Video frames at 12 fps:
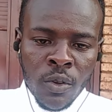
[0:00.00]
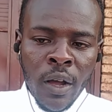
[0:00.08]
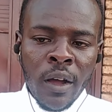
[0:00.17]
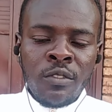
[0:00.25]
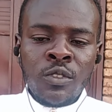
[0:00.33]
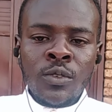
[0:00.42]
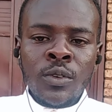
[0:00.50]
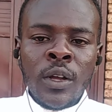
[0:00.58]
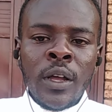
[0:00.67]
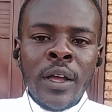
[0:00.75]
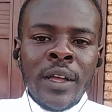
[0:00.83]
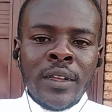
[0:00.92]
You have to
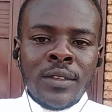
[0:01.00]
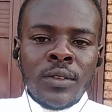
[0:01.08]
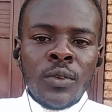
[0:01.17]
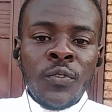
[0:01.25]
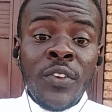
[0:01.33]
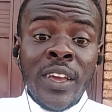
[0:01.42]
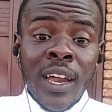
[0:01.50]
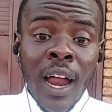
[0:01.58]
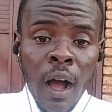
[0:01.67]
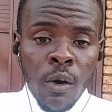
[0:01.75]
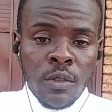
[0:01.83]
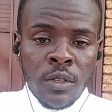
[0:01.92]
figure
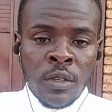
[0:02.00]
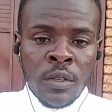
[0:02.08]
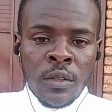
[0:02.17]
out